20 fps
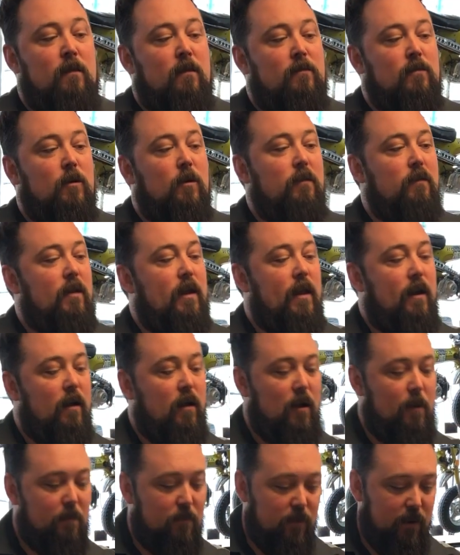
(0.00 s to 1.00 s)
So it's got an
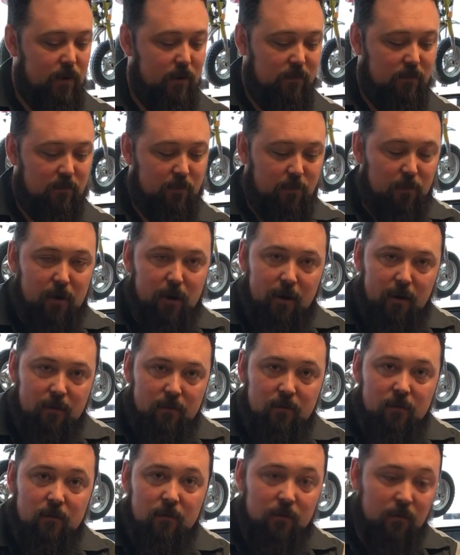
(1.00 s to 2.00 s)
upgraded spring,
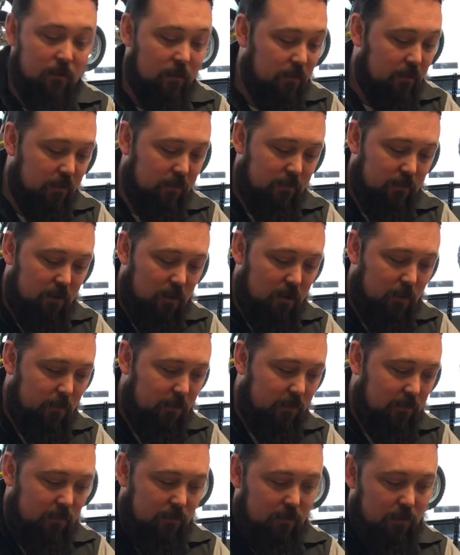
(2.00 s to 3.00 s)

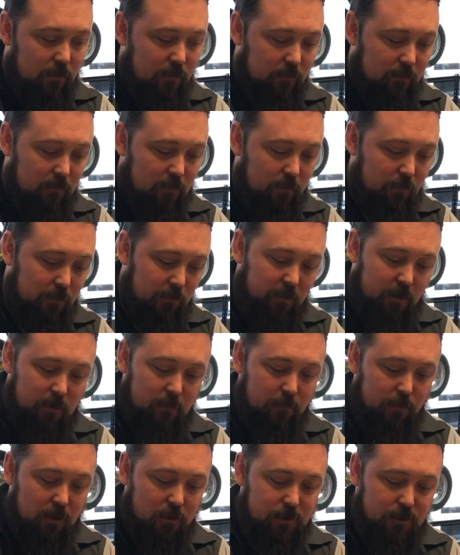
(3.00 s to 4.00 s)
CNC
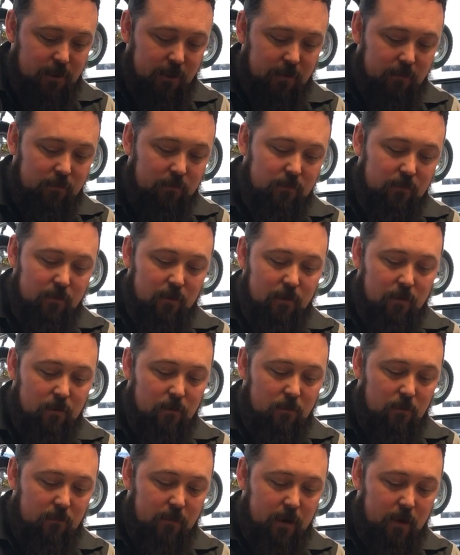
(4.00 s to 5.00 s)
machine bushings.
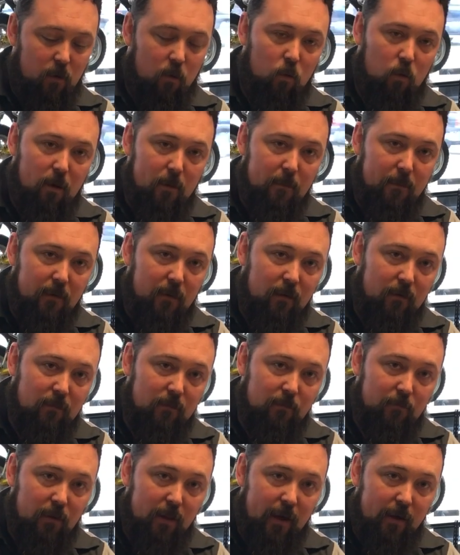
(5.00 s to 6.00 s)
We've got a
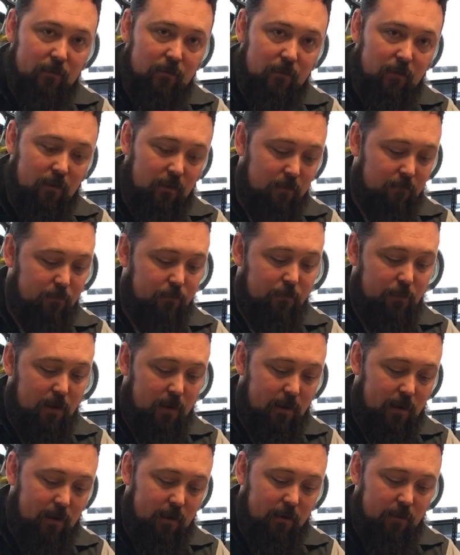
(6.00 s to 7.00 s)
one-piece plastic
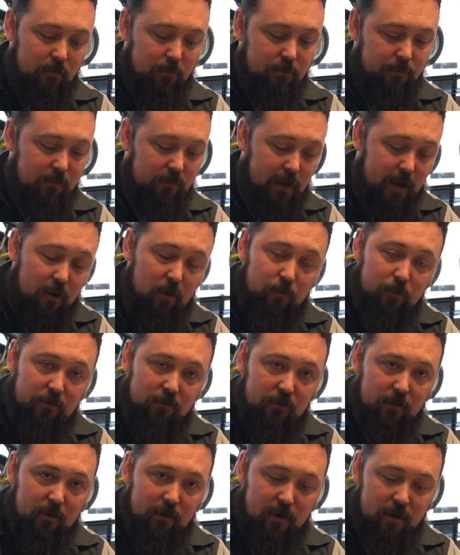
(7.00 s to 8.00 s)
slider
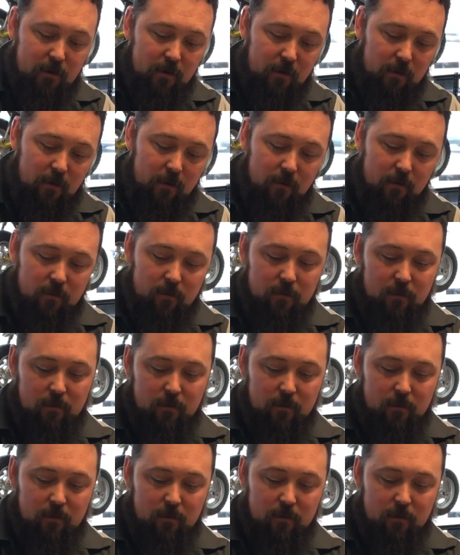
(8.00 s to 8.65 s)
bushing down here,